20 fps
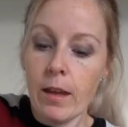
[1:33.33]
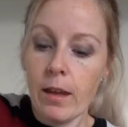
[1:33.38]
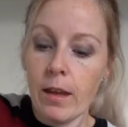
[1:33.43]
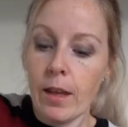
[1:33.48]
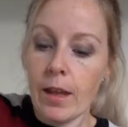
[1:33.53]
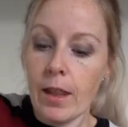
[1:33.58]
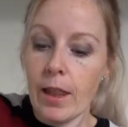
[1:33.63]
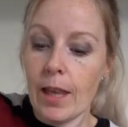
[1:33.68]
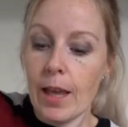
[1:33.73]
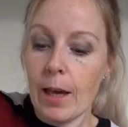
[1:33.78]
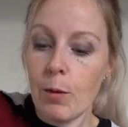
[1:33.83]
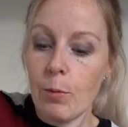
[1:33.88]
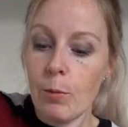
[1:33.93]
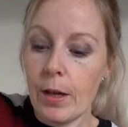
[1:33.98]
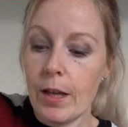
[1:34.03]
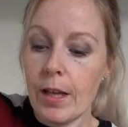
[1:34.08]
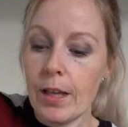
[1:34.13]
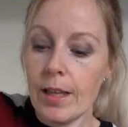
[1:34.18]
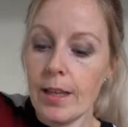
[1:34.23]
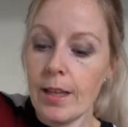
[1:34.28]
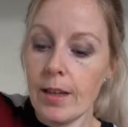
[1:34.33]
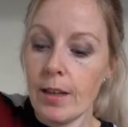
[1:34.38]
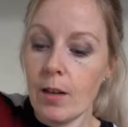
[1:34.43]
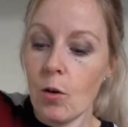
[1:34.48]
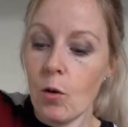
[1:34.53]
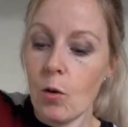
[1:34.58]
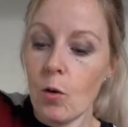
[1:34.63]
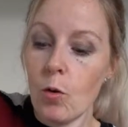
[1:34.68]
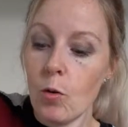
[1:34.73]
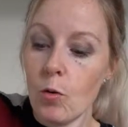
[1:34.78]
And that way it
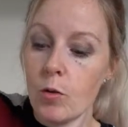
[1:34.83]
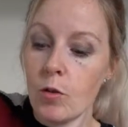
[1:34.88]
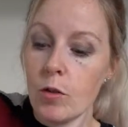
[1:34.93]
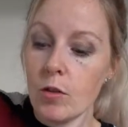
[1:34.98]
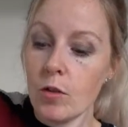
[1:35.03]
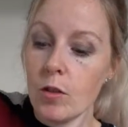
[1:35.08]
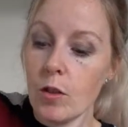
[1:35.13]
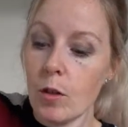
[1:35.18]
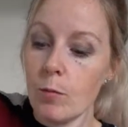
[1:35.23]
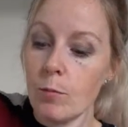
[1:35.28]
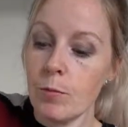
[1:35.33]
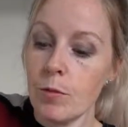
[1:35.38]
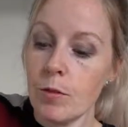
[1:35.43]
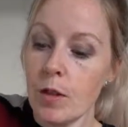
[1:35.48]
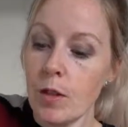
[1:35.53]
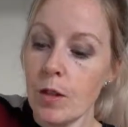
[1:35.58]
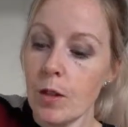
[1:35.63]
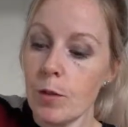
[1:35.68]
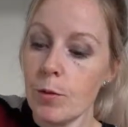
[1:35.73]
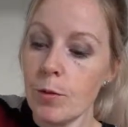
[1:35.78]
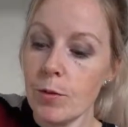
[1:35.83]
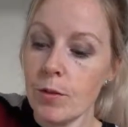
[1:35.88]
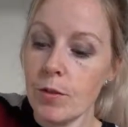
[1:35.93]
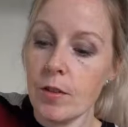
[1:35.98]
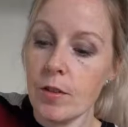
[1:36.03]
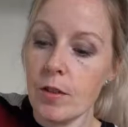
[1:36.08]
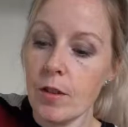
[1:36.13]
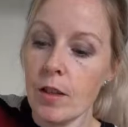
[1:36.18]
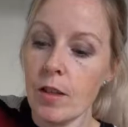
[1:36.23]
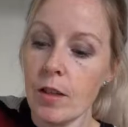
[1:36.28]
all just comes
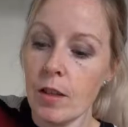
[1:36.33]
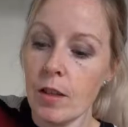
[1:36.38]
loose.